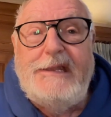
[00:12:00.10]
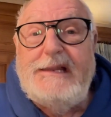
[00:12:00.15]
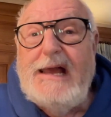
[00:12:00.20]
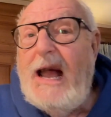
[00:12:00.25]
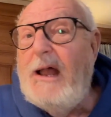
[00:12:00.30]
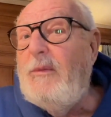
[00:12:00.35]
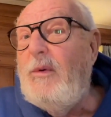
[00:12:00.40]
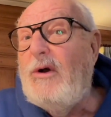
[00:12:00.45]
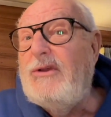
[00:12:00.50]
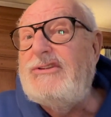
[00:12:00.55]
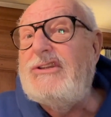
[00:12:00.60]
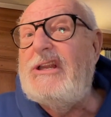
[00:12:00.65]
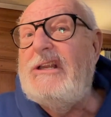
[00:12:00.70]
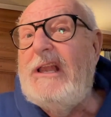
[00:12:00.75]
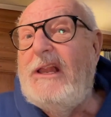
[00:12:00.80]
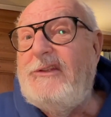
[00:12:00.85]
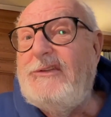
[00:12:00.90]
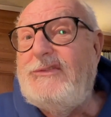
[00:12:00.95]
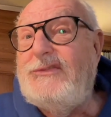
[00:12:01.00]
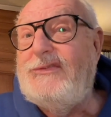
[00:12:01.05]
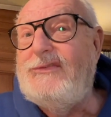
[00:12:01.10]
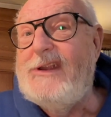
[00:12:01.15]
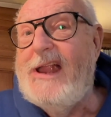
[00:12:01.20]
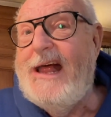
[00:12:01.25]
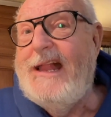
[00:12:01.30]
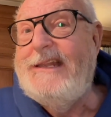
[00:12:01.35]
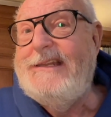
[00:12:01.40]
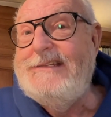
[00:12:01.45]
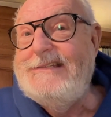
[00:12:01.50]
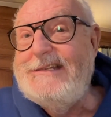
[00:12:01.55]
I was a close
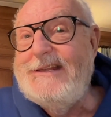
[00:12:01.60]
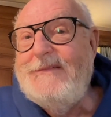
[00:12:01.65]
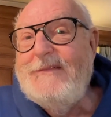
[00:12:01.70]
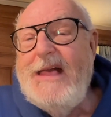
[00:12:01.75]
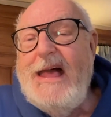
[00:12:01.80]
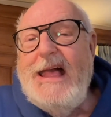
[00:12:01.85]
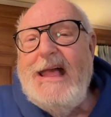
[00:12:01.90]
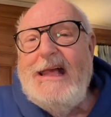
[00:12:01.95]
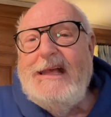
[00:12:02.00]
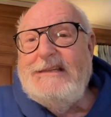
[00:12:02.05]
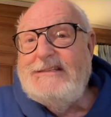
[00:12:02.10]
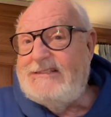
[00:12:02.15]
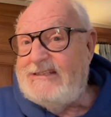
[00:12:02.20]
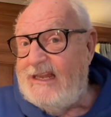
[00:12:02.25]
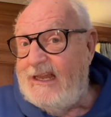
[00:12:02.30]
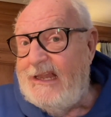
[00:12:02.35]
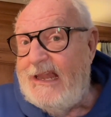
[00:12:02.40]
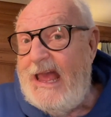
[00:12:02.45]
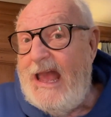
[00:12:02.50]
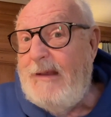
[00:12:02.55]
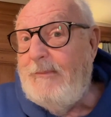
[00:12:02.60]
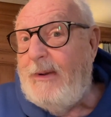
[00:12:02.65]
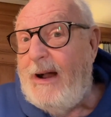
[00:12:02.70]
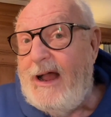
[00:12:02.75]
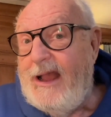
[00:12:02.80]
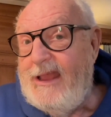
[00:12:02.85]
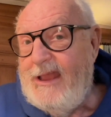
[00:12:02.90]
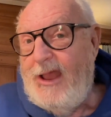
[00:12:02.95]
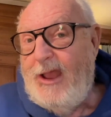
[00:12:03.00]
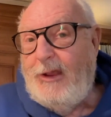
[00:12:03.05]
friend, still am,
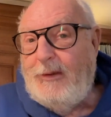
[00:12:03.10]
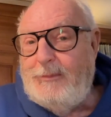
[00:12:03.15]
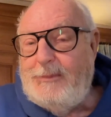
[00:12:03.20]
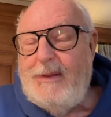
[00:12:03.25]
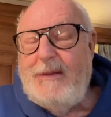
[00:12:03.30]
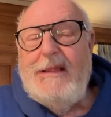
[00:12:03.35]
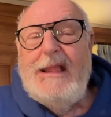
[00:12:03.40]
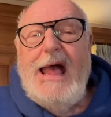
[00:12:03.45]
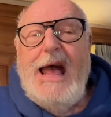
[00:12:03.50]
I hope.